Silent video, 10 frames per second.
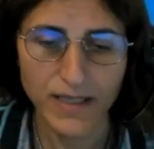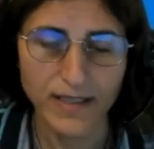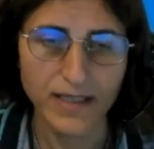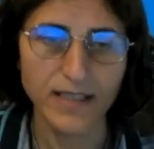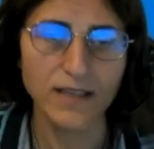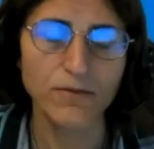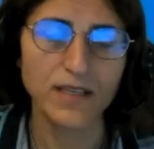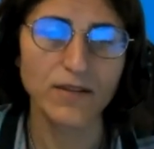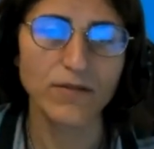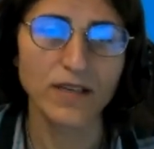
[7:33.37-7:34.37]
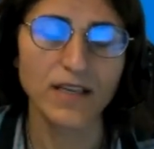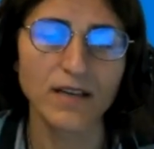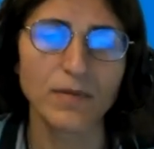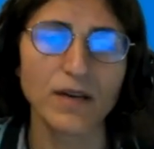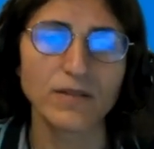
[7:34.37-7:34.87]
And here we are talking
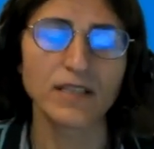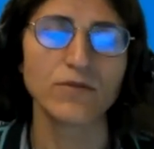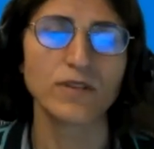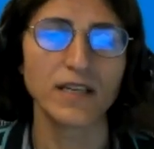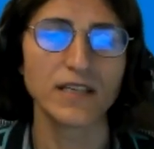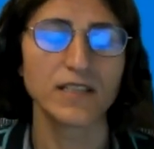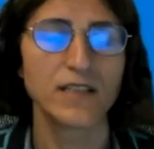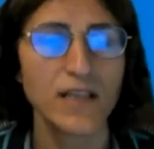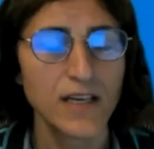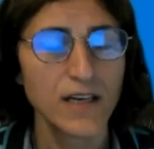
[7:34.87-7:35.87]
about education